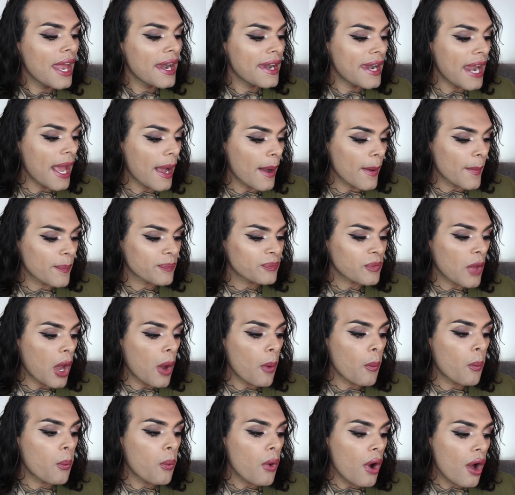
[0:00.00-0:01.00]
Now,
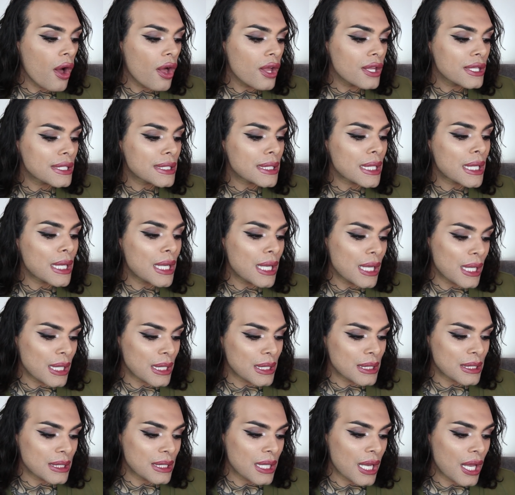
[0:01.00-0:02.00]
what
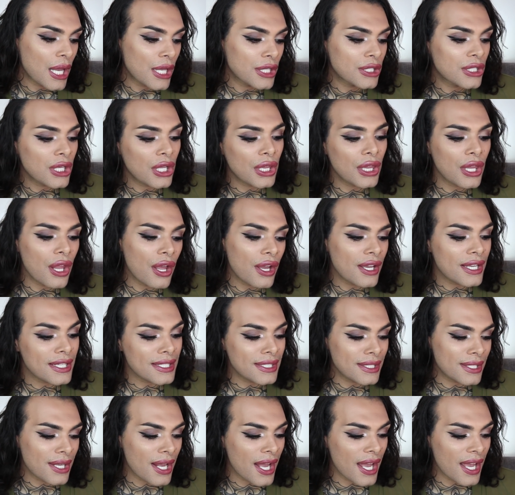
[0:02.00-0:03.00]
is the
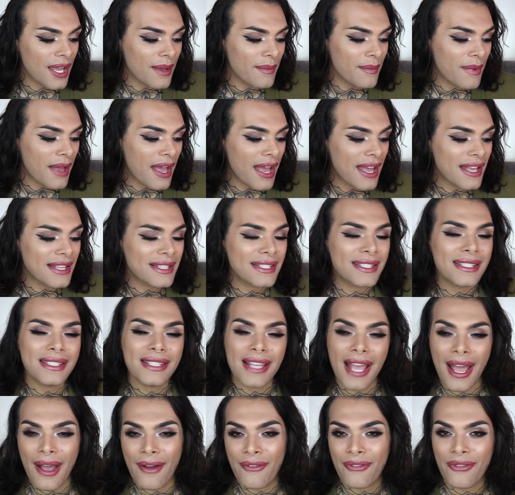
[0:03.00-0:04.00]
longest time I
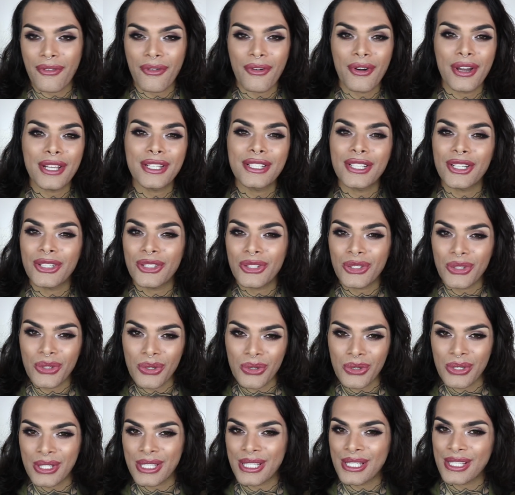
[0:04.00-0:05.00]
sat for a
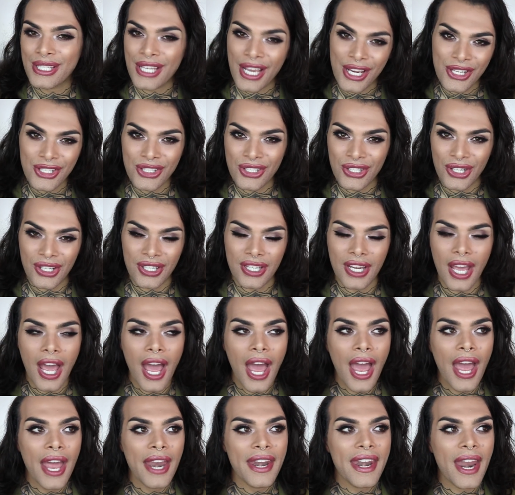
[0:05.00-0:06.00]
tattoo session?
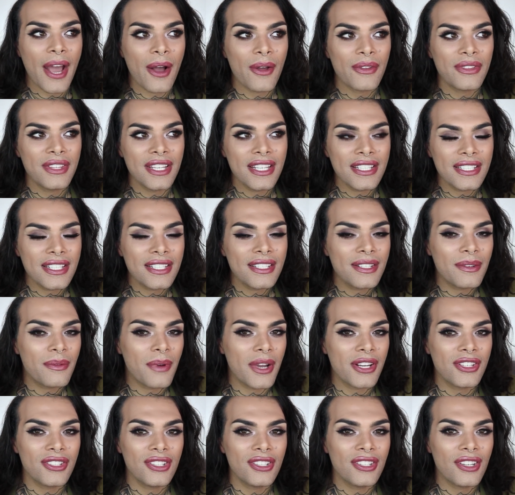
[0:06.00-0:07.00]
Now, this is a
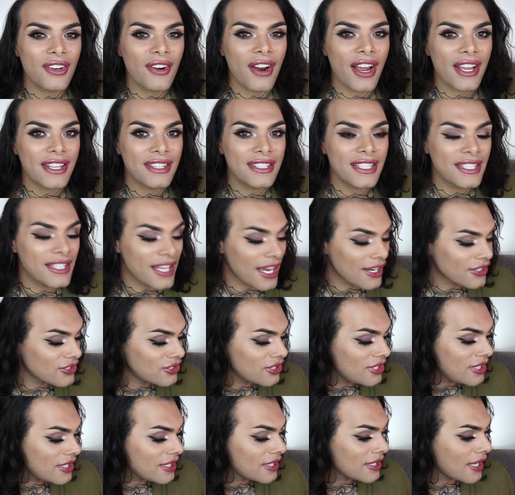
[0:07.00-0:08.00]
question that I did
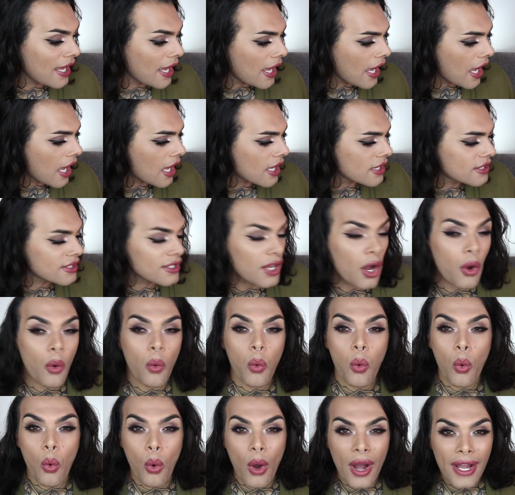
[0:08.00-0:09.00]
actually get asked
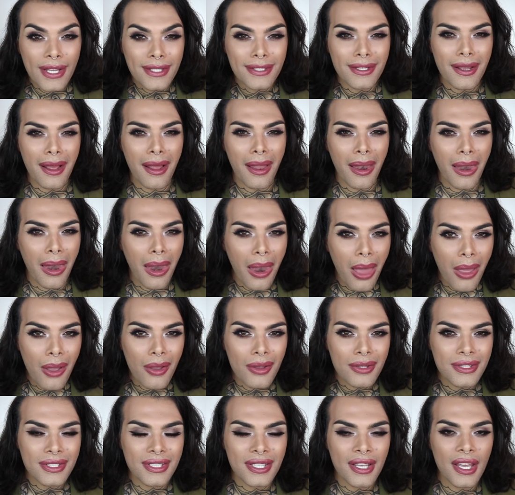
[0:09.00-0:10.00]
quite a
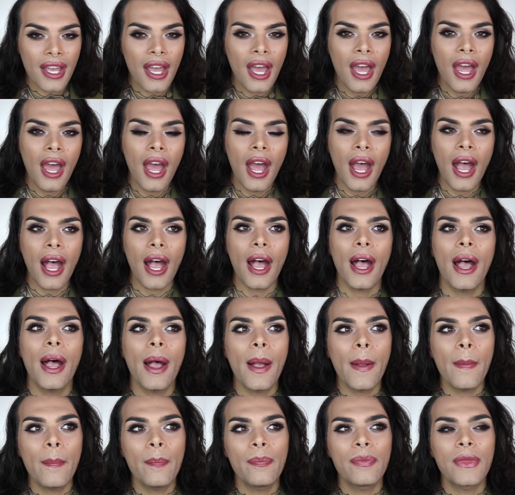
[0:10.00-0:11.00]
lot.
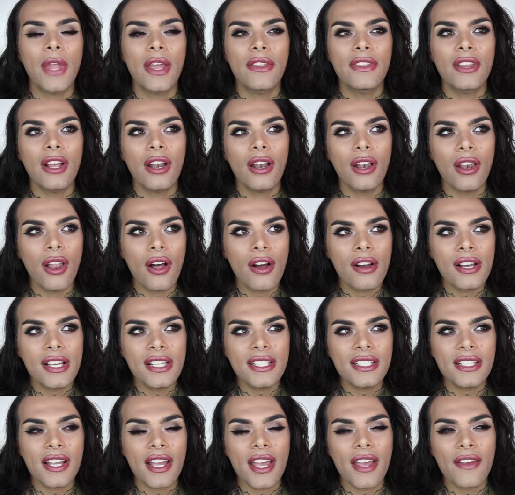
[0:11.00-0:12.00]
The
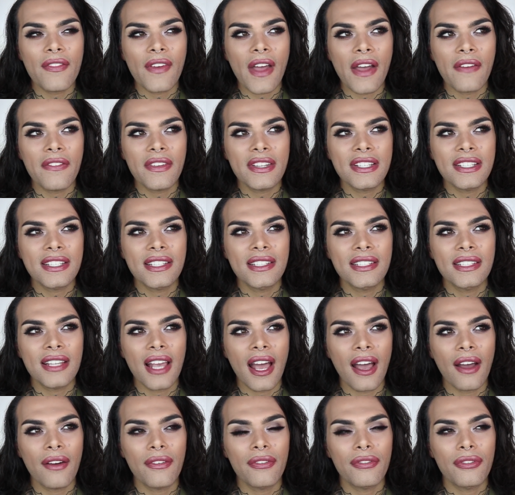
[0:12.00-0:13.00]
longest I have ever
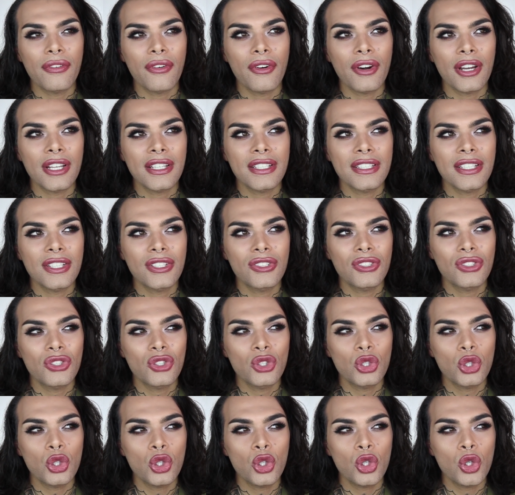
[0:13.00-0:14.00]
sat for a
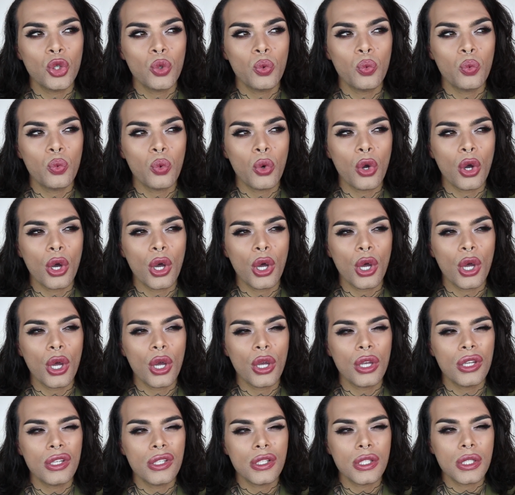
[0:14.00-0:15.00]
tattoo
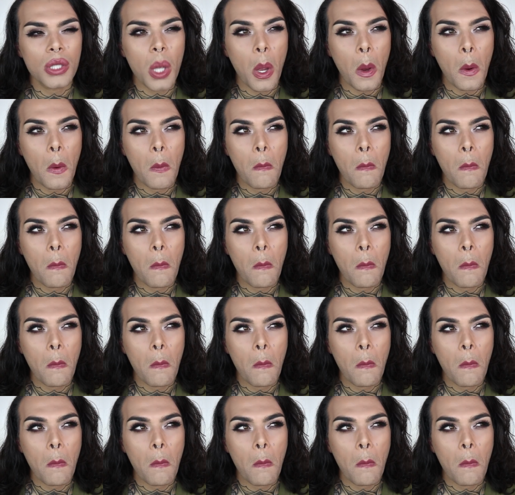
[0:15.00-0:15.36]
was